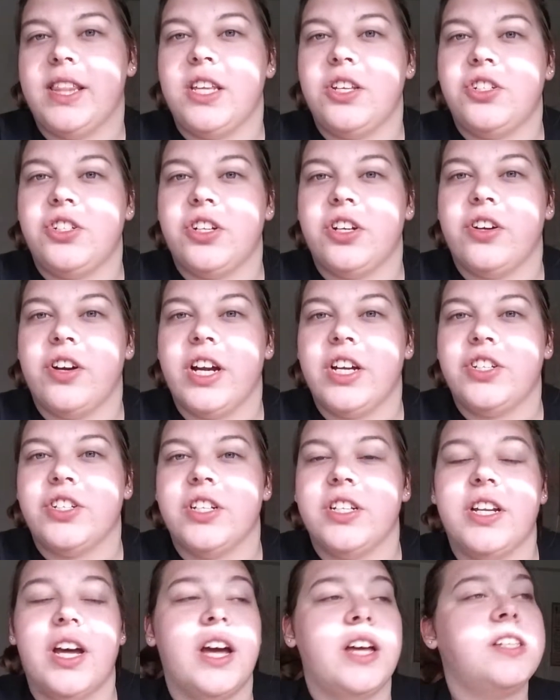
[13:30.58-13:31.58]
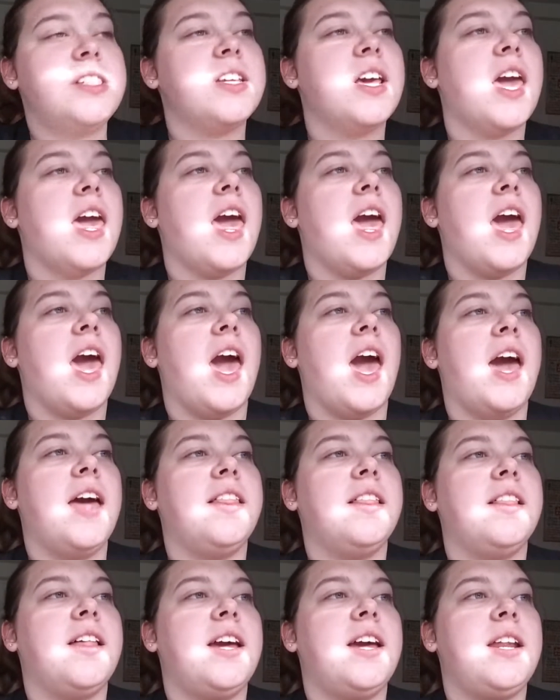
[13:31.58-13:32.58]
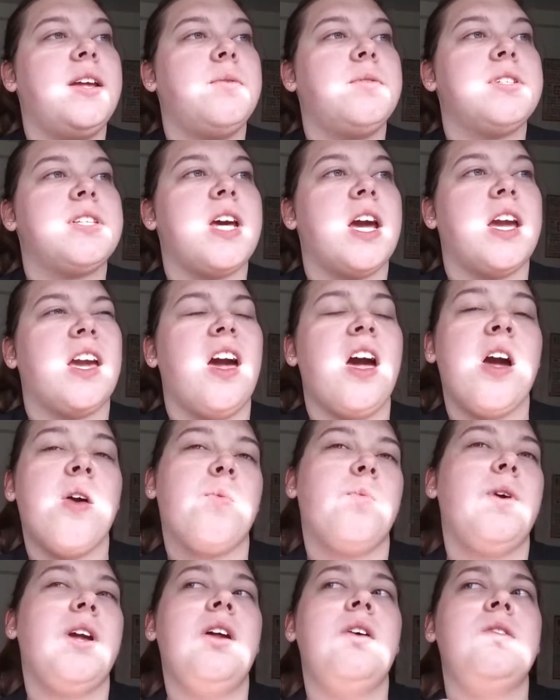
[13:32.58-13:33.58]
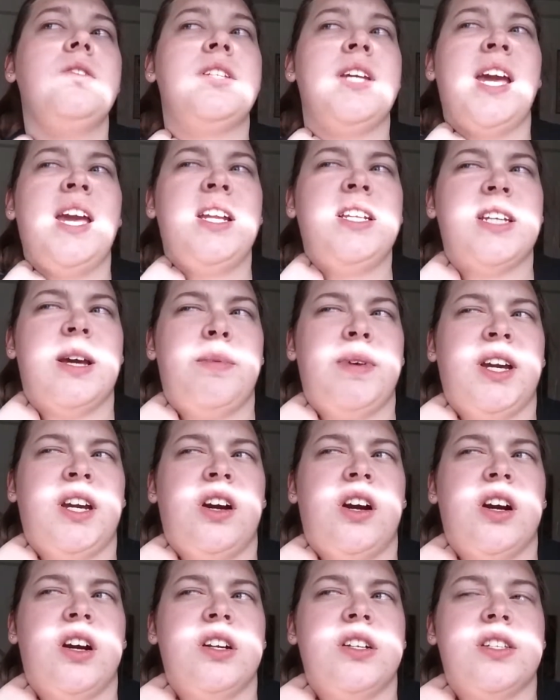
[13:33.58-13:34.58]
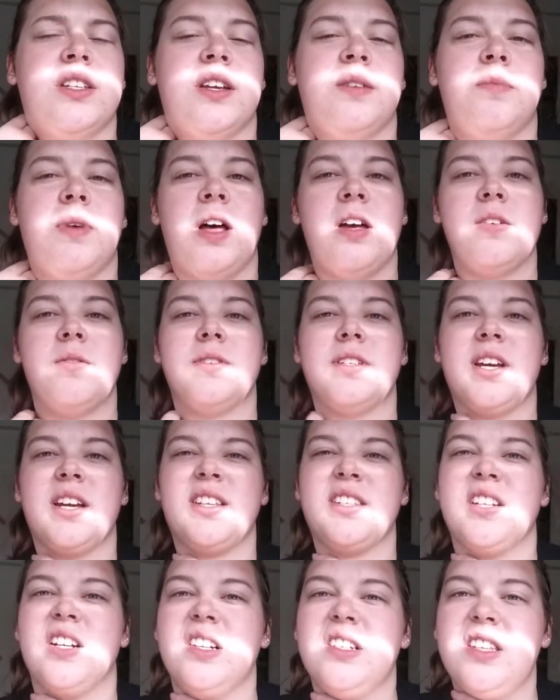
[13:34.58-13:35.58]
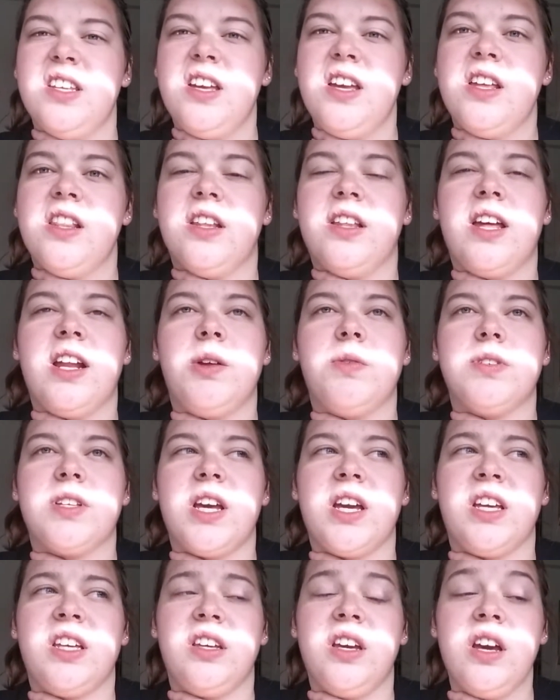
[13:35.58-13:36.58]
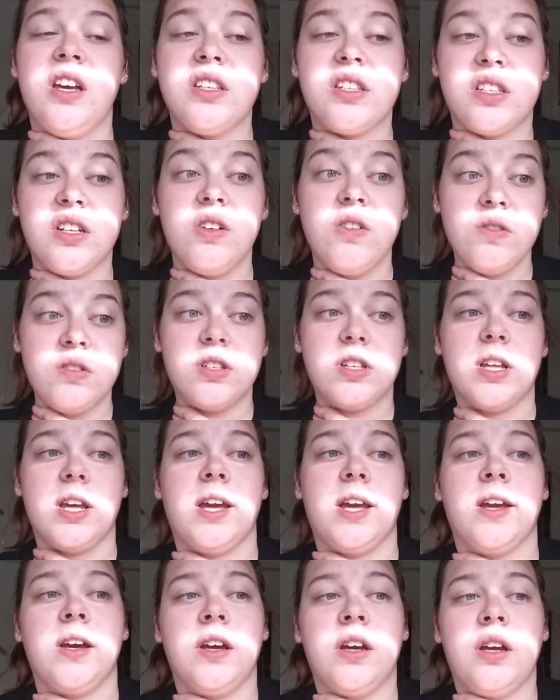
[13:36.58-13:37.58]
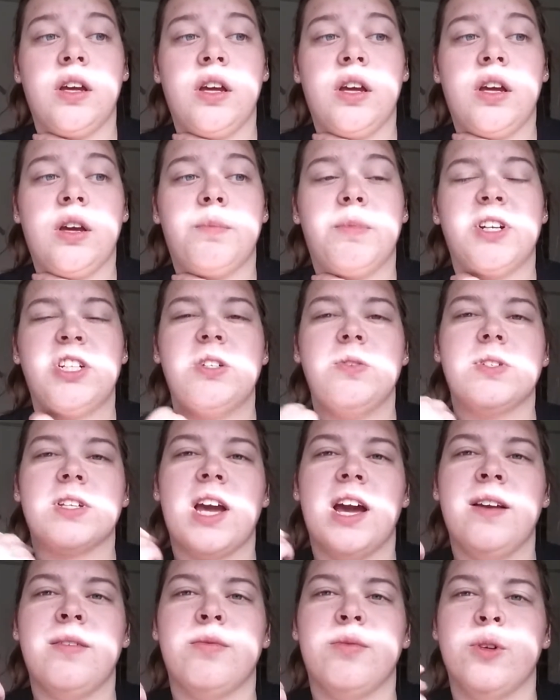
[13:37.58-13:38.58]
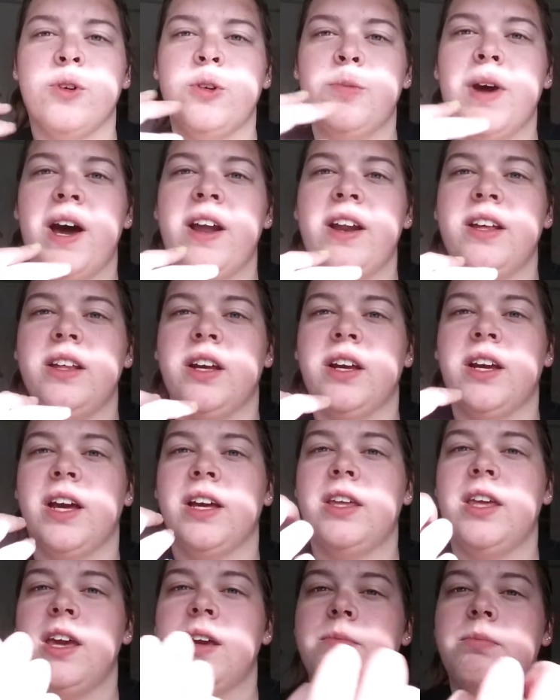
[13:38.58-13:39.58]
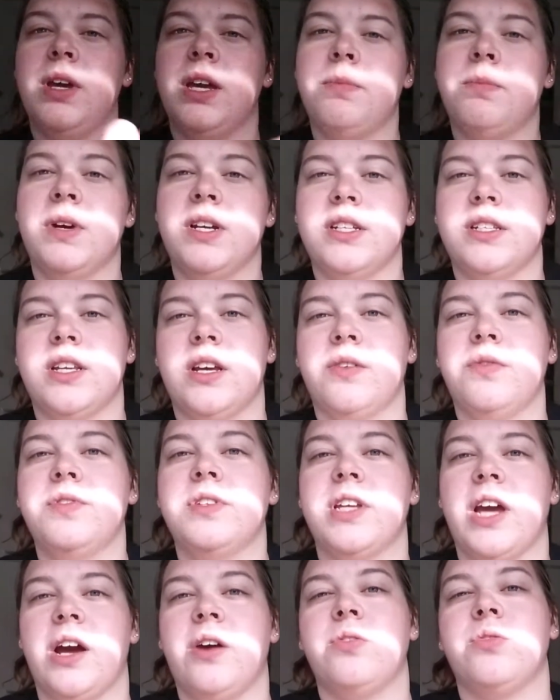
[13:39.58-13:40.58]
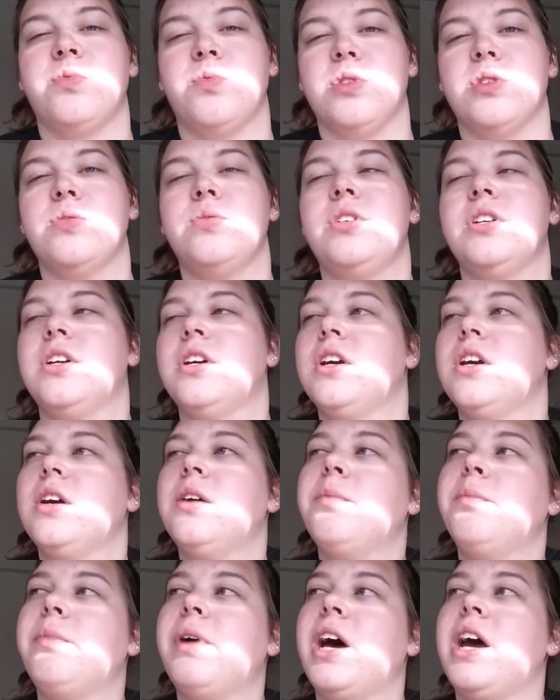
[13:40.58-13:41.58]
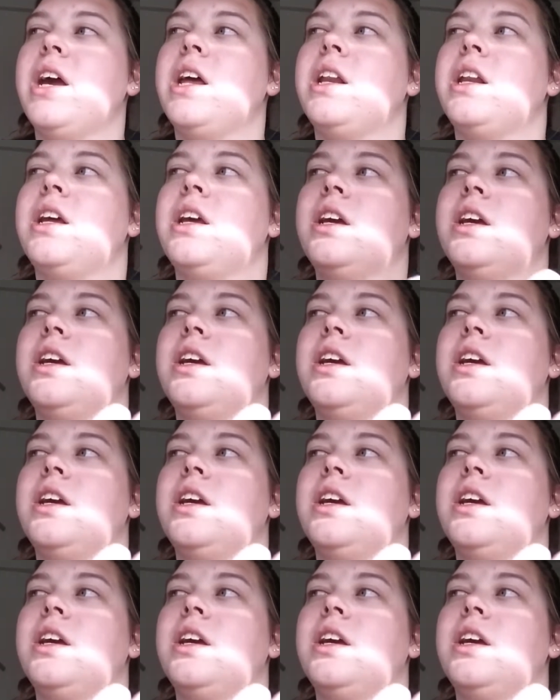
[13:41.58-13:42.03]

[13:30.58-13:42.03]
in this generation does, and the lady was like, we don't take debit cards, and Molly was like, seriously? And the lady was like, yeah, seriously. But she was kind of rude about it. Like, I can't make myself sound rude, but